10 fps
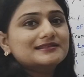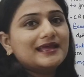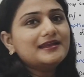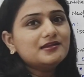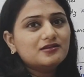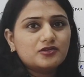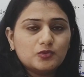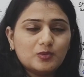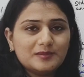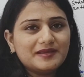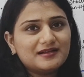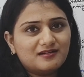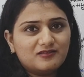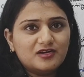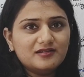then you will be
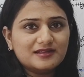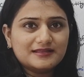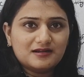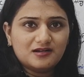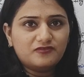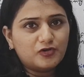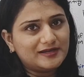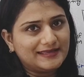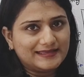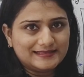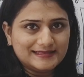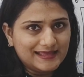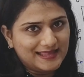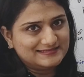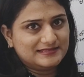covered for taking
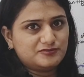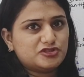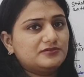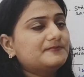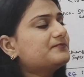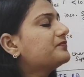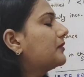the exemption.